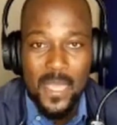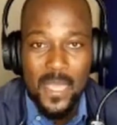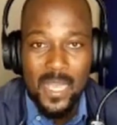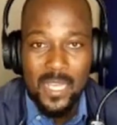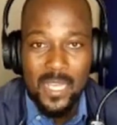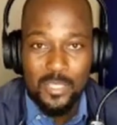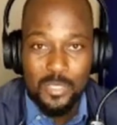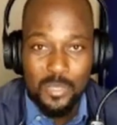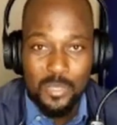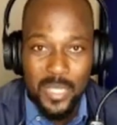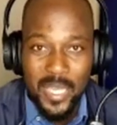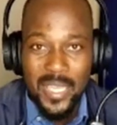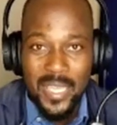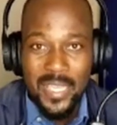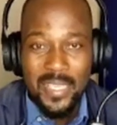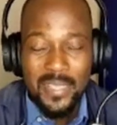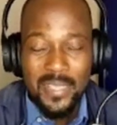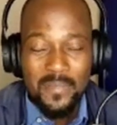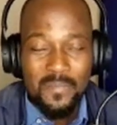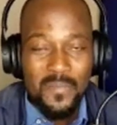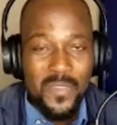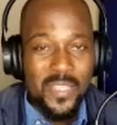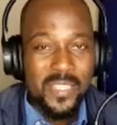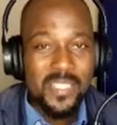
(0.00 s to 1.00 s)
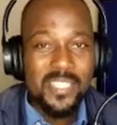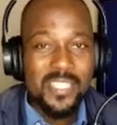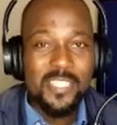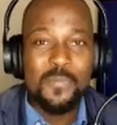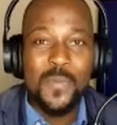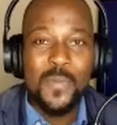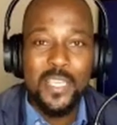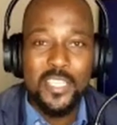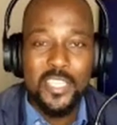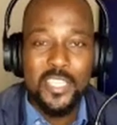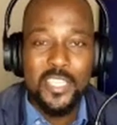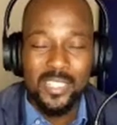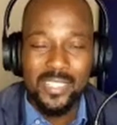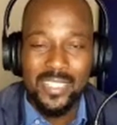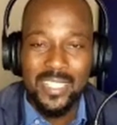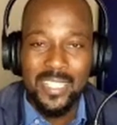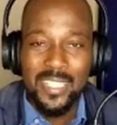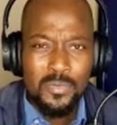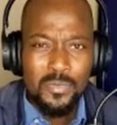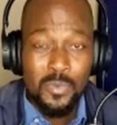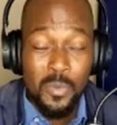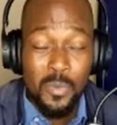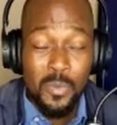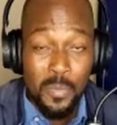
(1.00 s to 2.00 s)
Today is a special
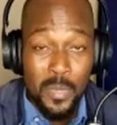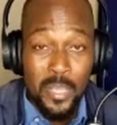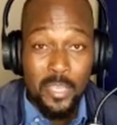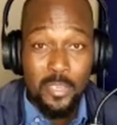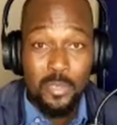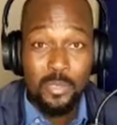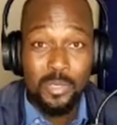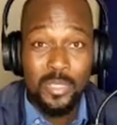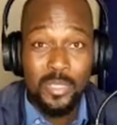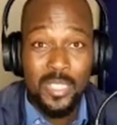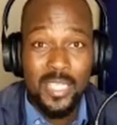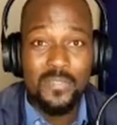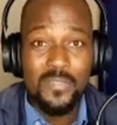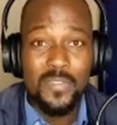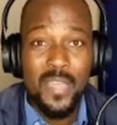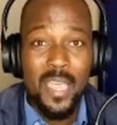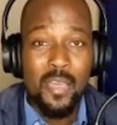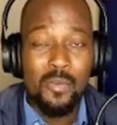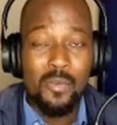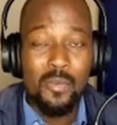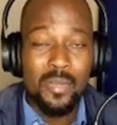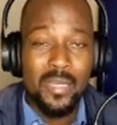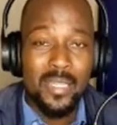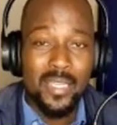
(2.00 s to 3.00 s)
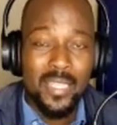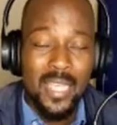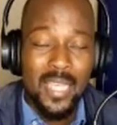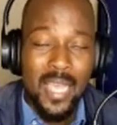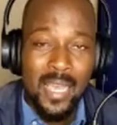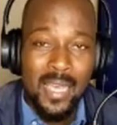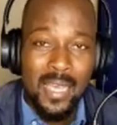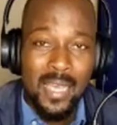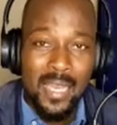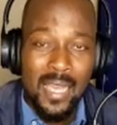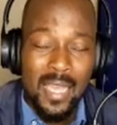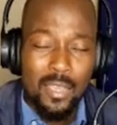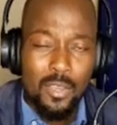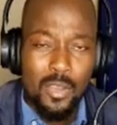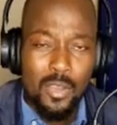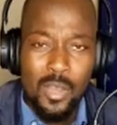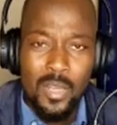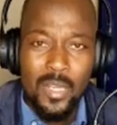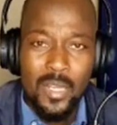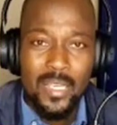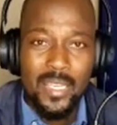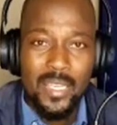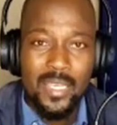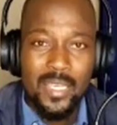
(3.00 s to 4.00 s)
day. We bring you this very
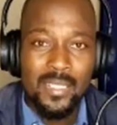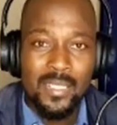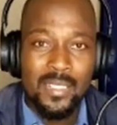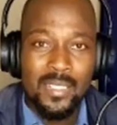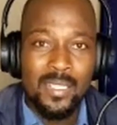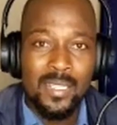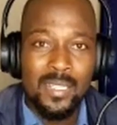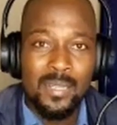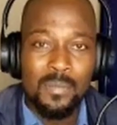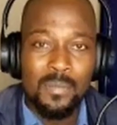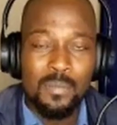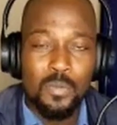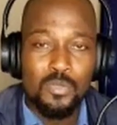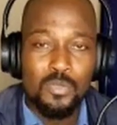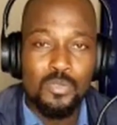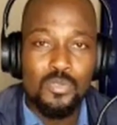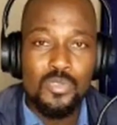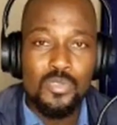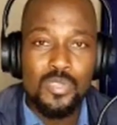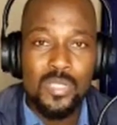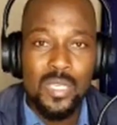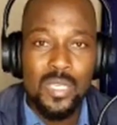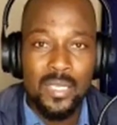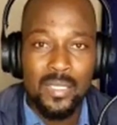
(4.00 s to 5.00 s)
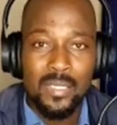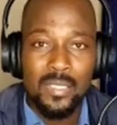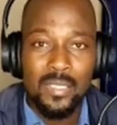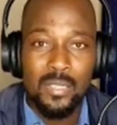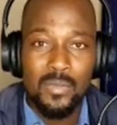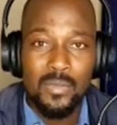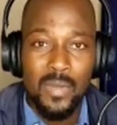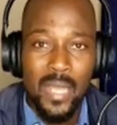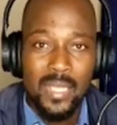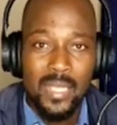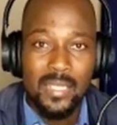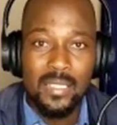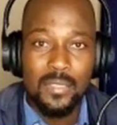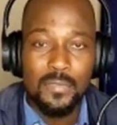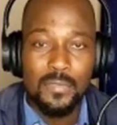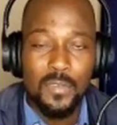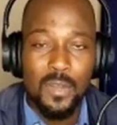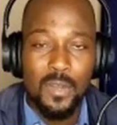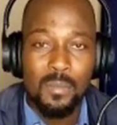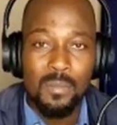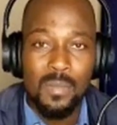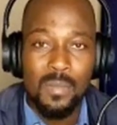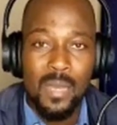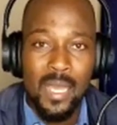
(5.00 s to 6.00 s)
iconic producer and director
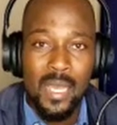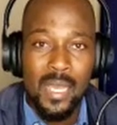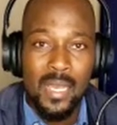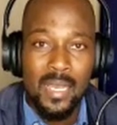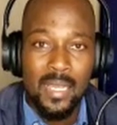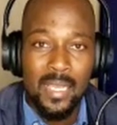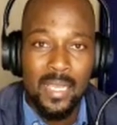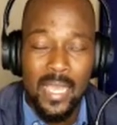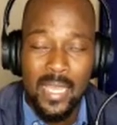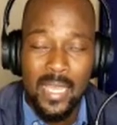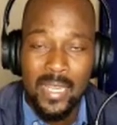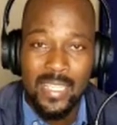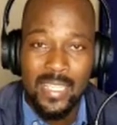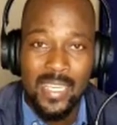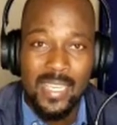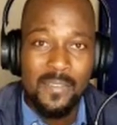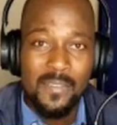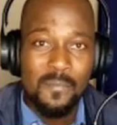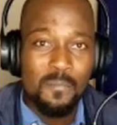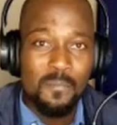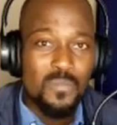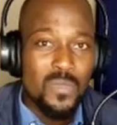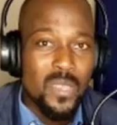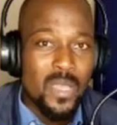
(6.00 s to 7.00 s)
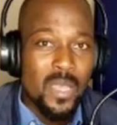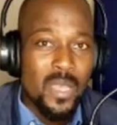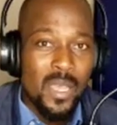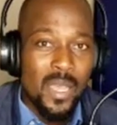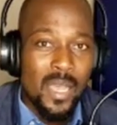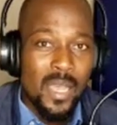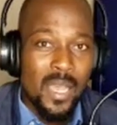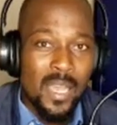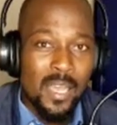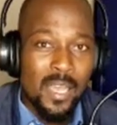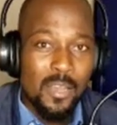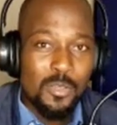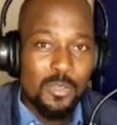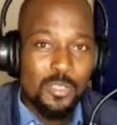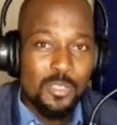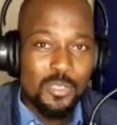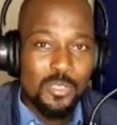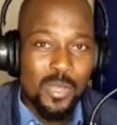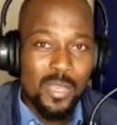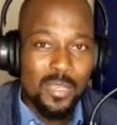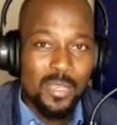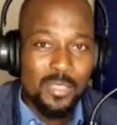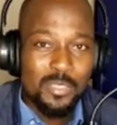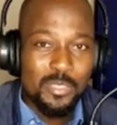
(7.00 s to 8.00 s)
from Canada who's
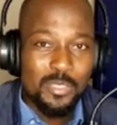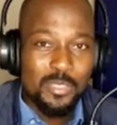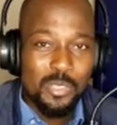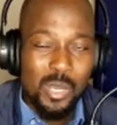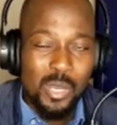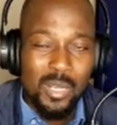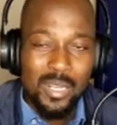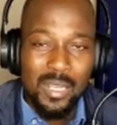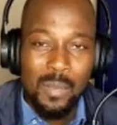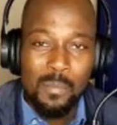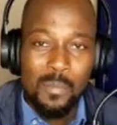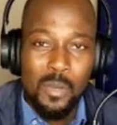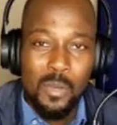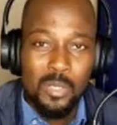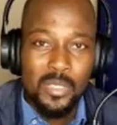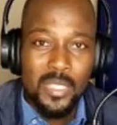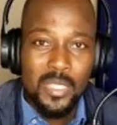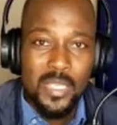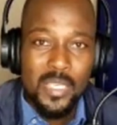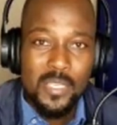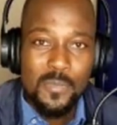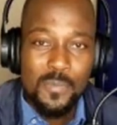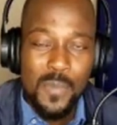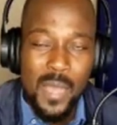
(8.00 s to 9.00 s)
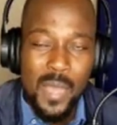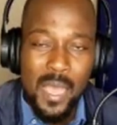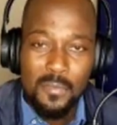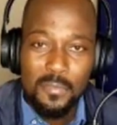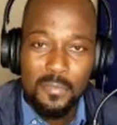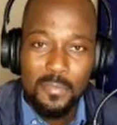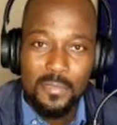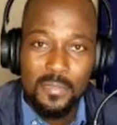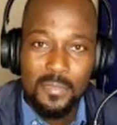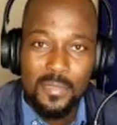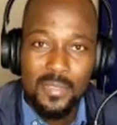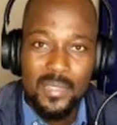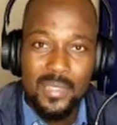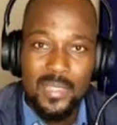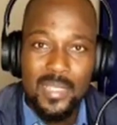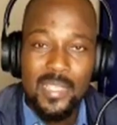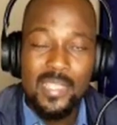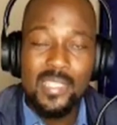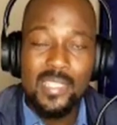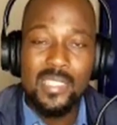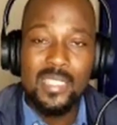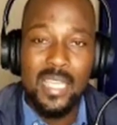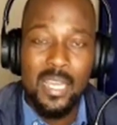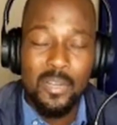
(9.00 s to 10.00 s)
going to talk about his path,
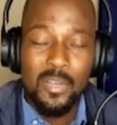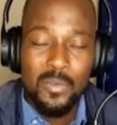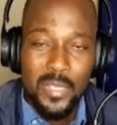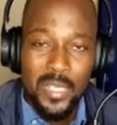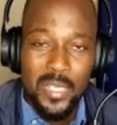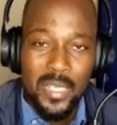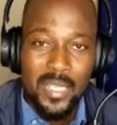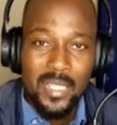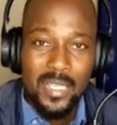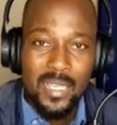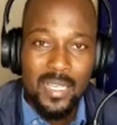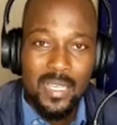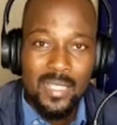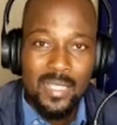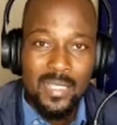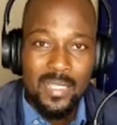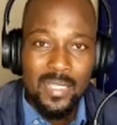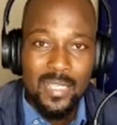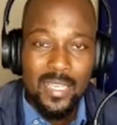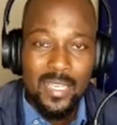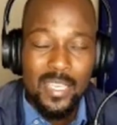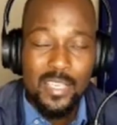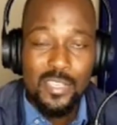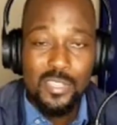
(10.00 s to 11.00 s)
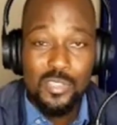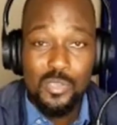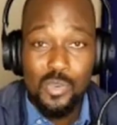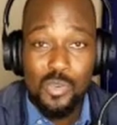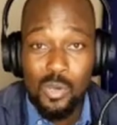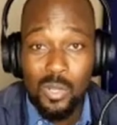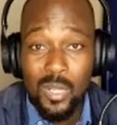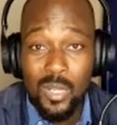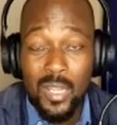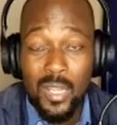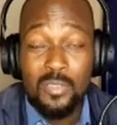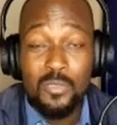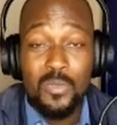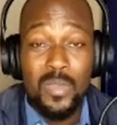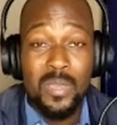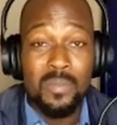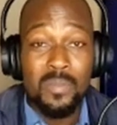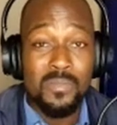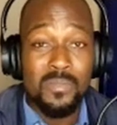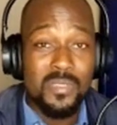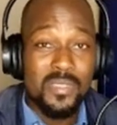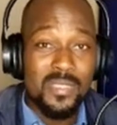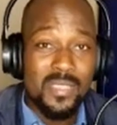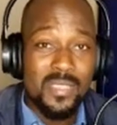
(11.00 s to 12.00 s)
his career, his goal and
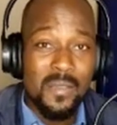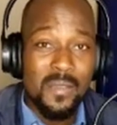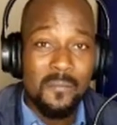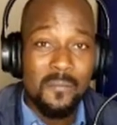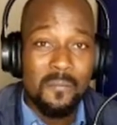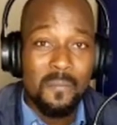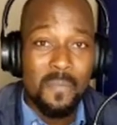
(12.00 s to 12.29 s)
dreams.